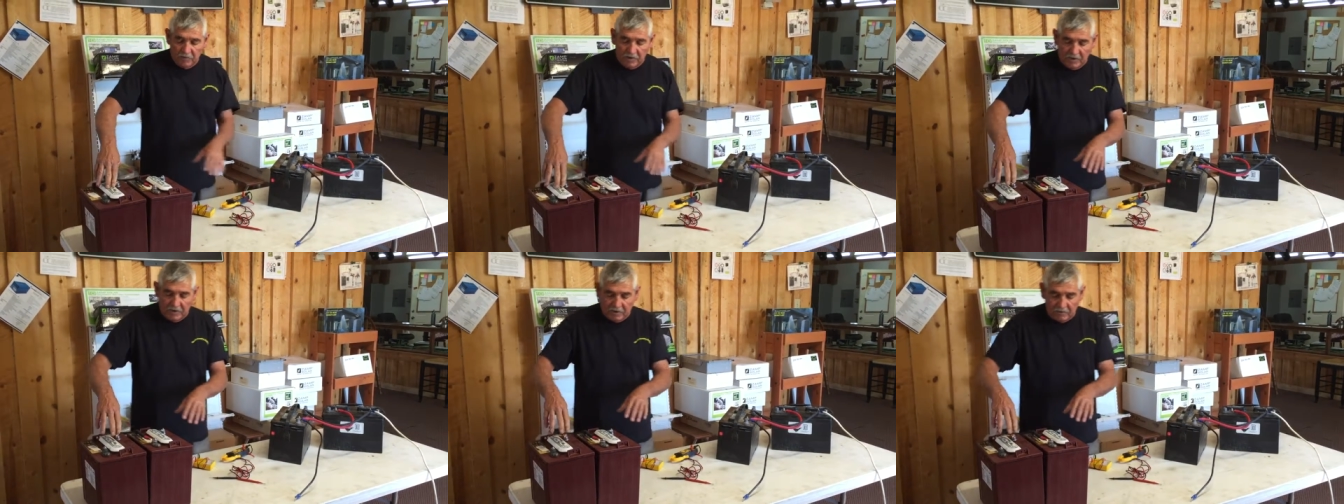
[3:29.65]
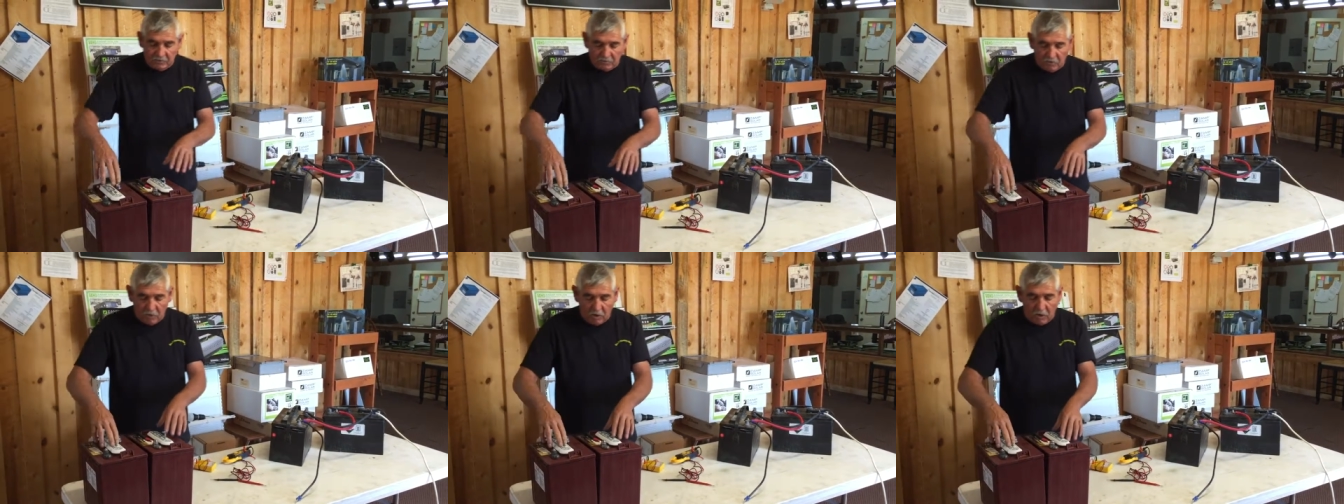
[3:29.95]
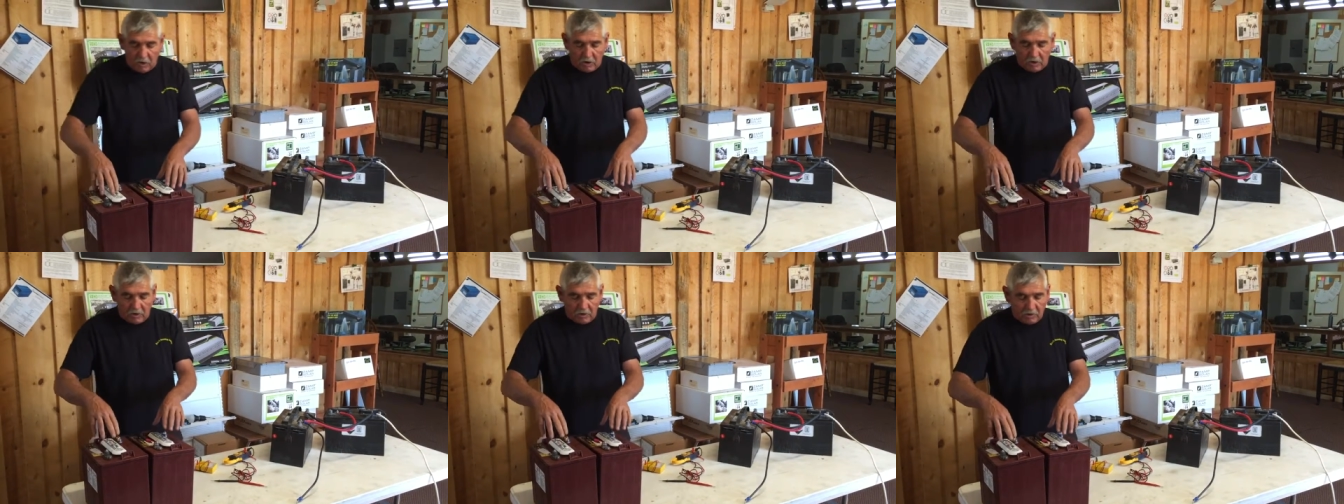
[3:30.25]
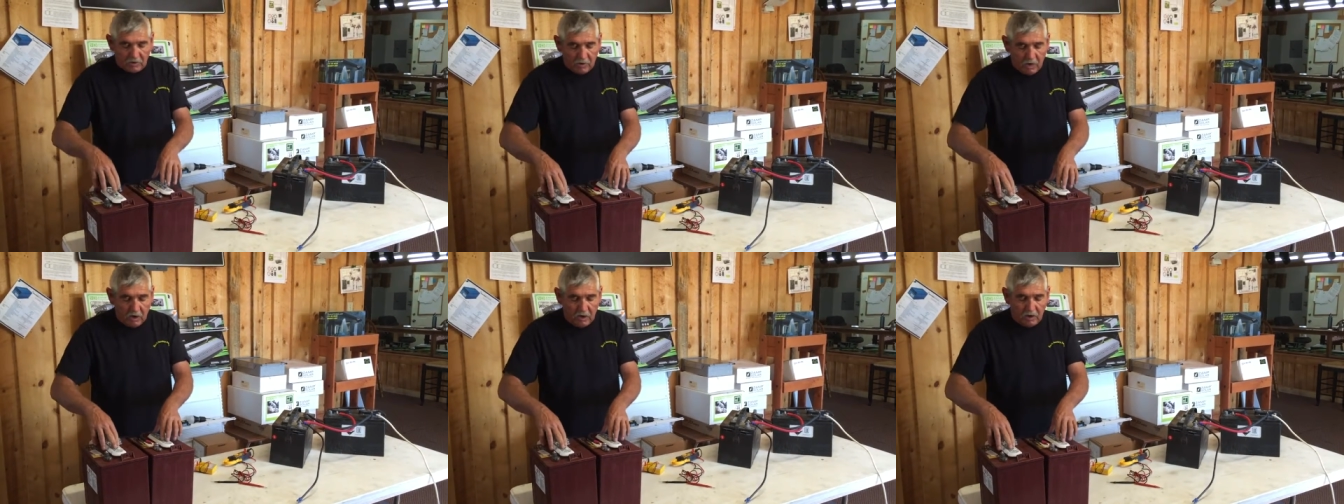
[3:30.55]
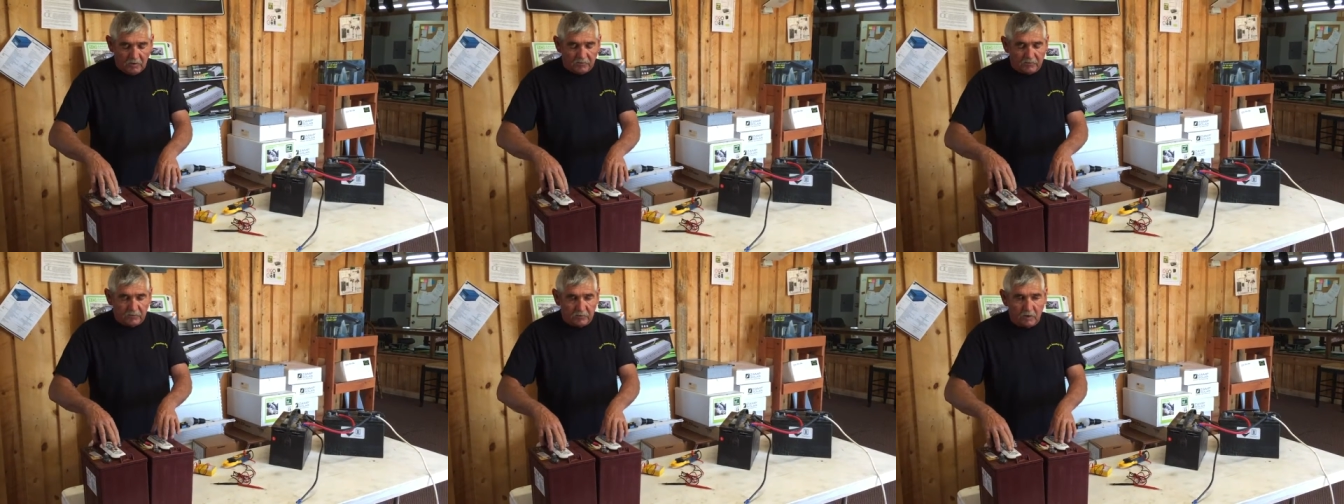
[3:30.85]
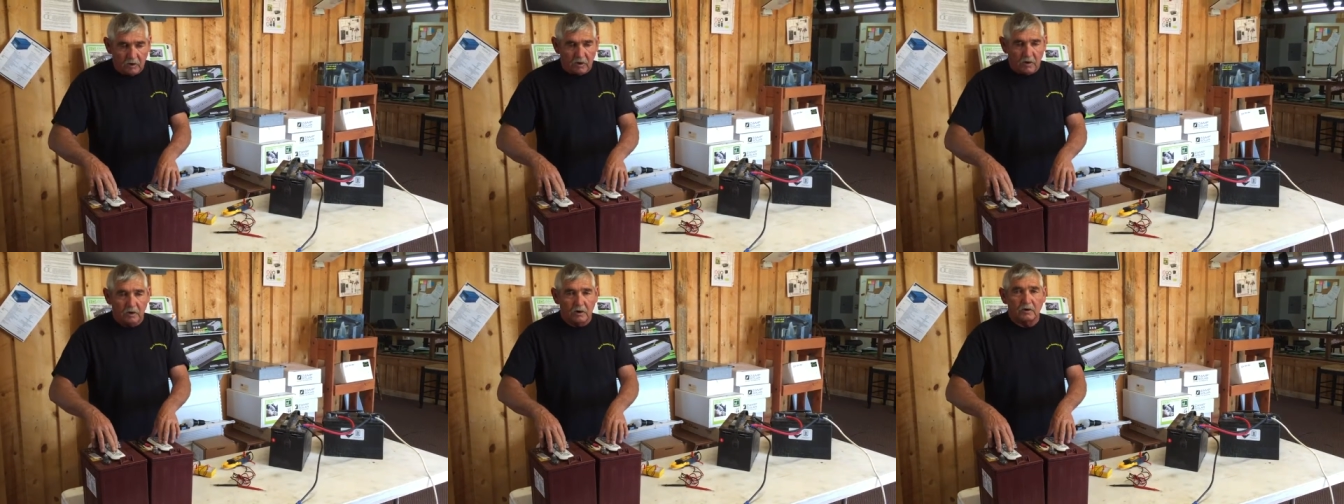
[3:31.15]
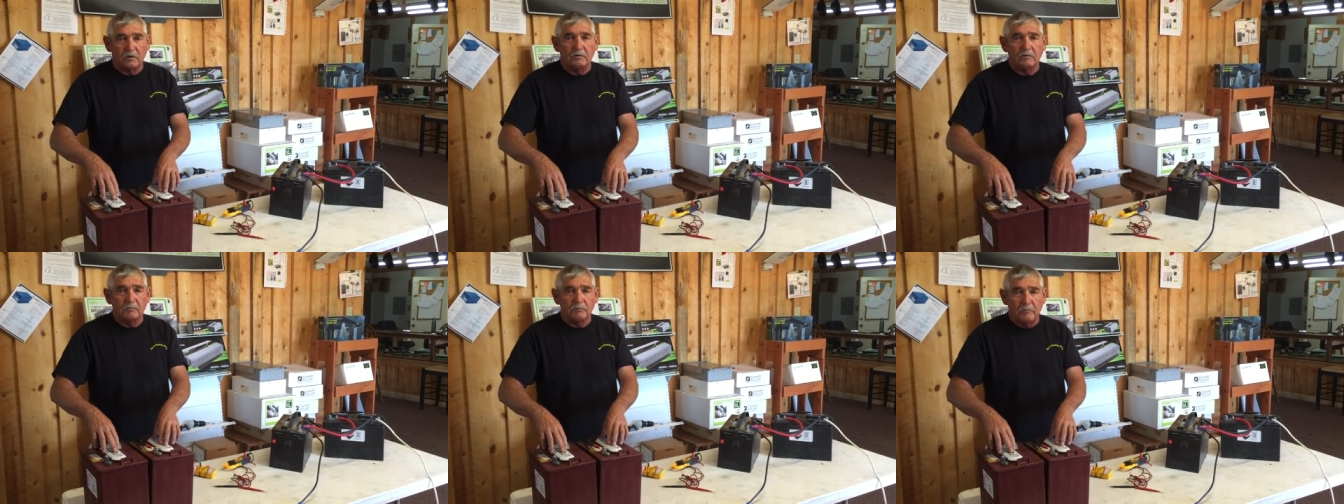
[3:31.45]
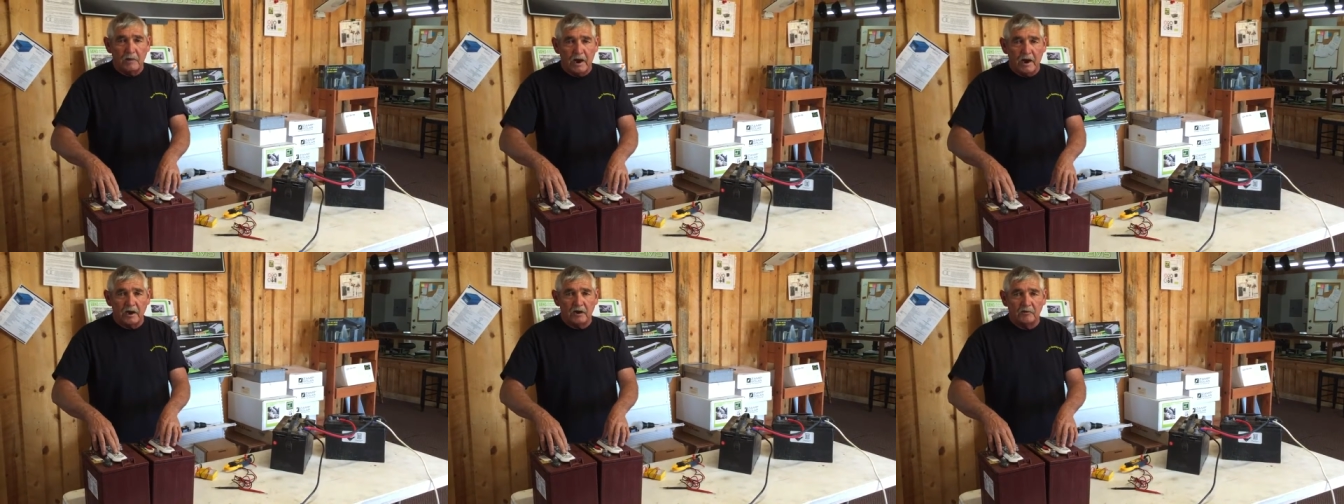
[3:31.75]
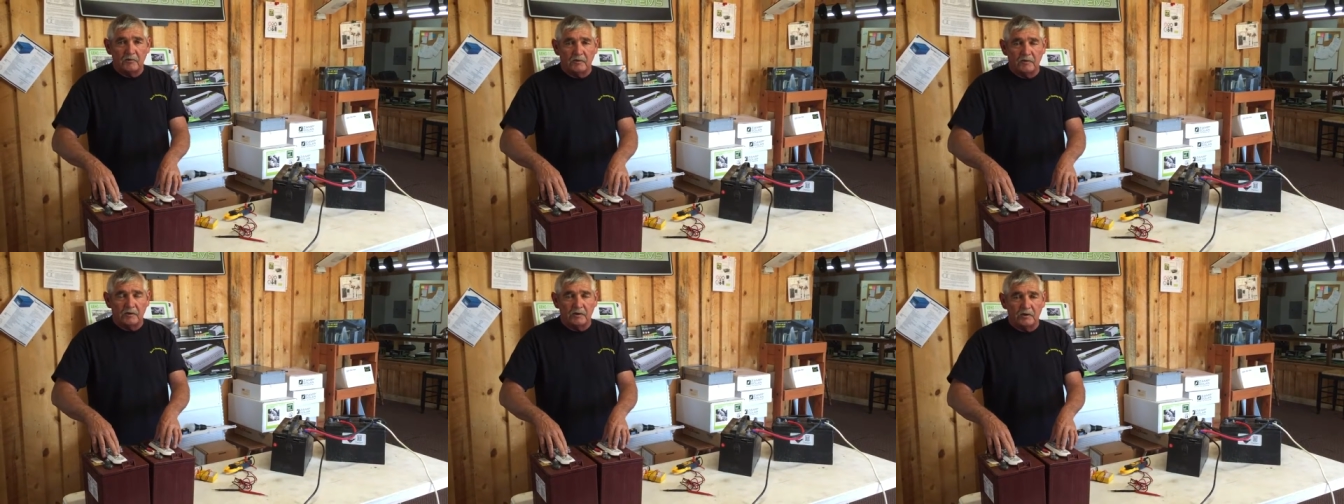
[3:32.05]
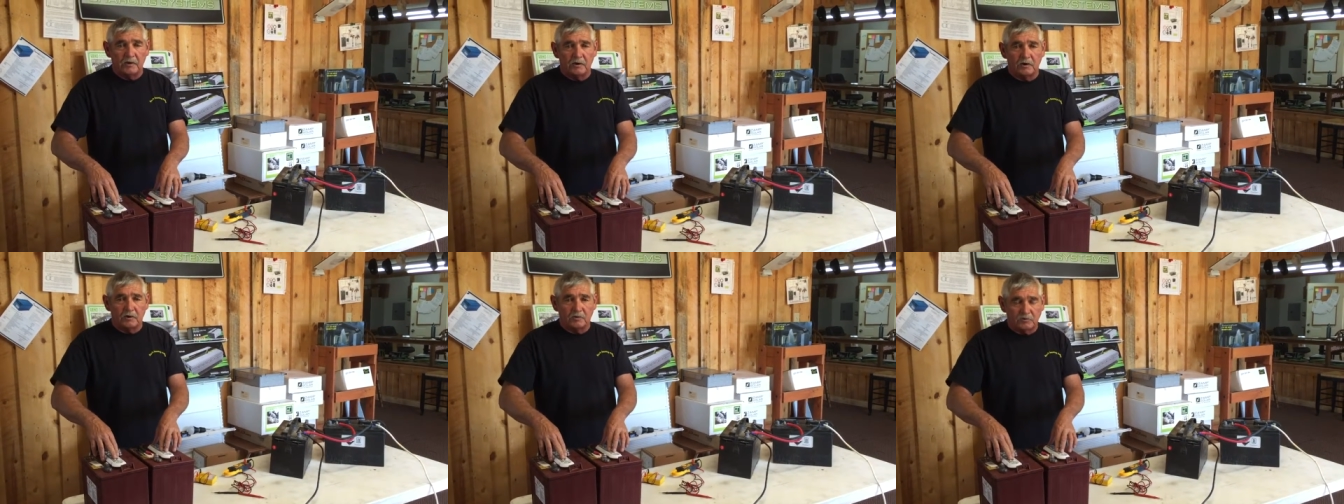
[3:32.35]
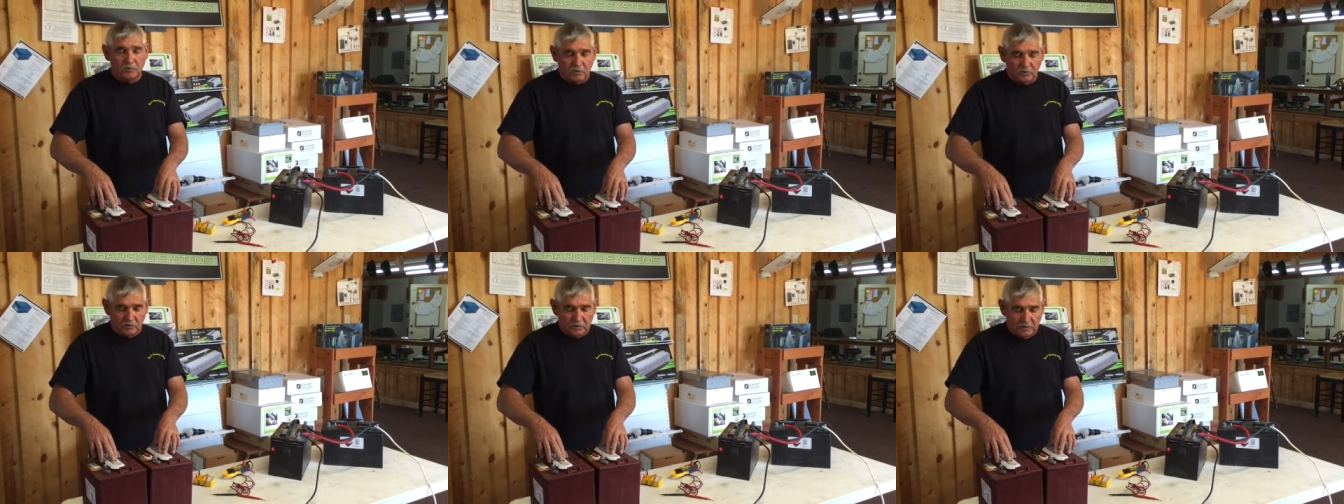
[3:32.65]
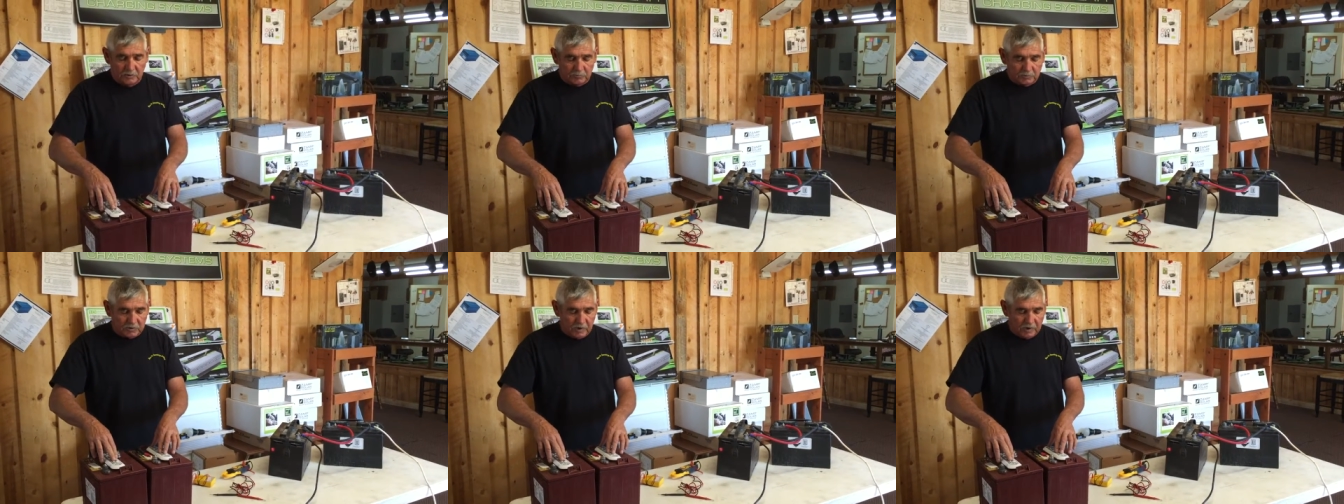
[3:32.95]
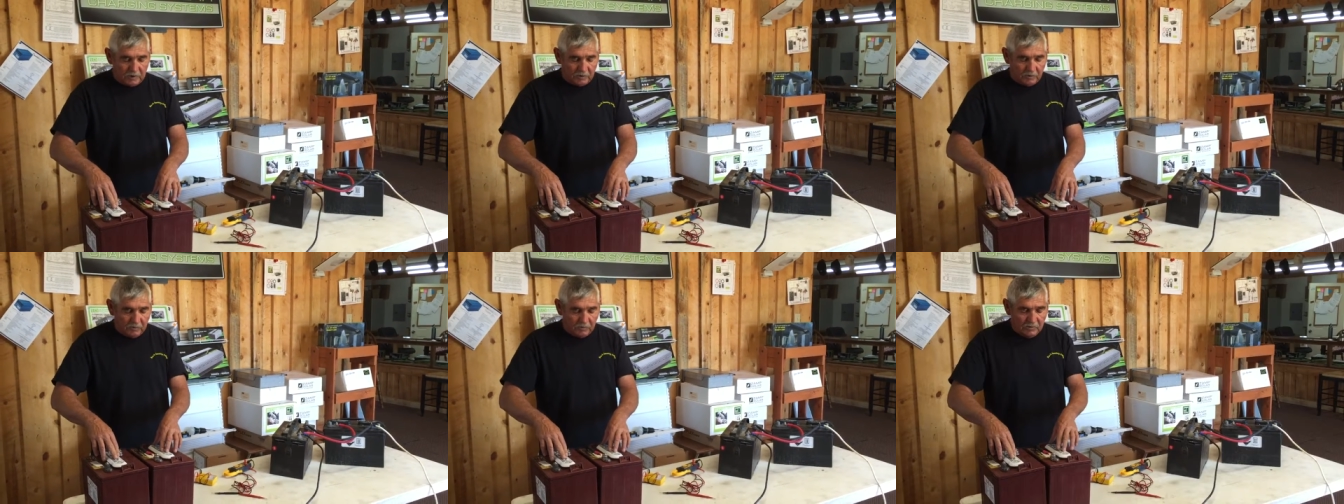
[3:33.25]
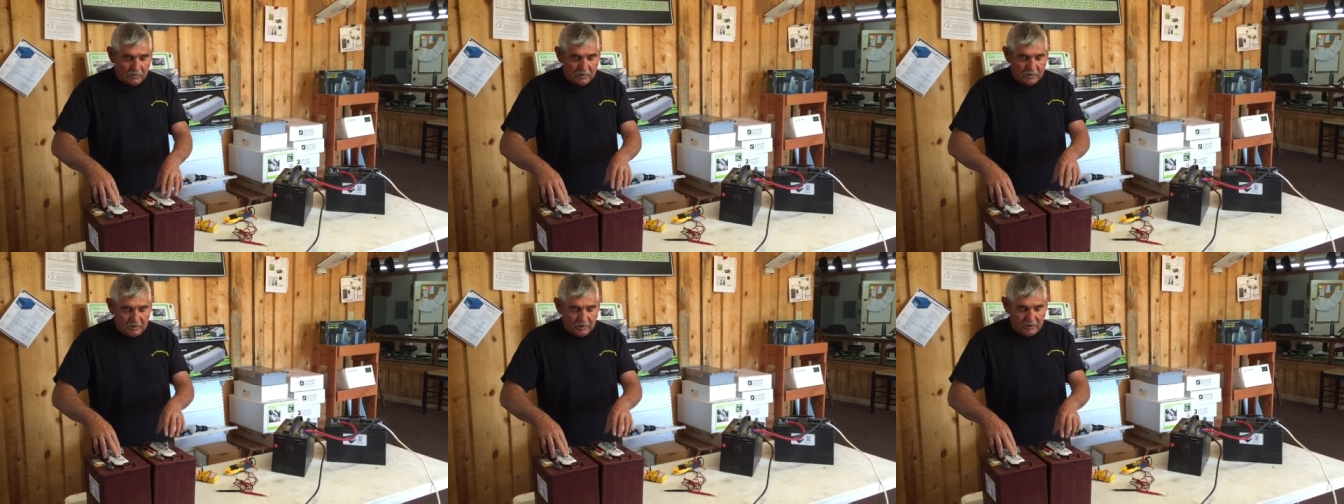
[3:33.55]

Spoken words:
These are a golf cart battery. They are a true deep cycle.